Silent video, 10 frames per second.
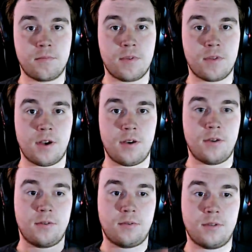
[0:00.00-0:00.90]

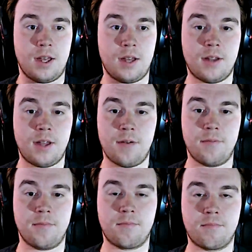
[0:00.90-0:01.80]
So yeah,
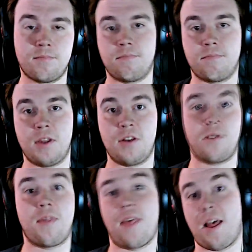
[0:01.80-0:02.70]
enough
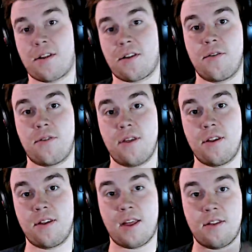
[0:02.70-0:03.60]
with the
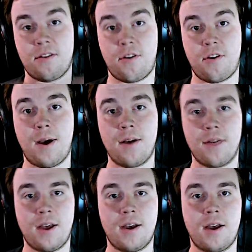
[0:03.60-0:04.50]
excuses, and sorry about
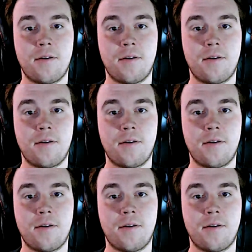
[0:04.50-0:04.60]
that.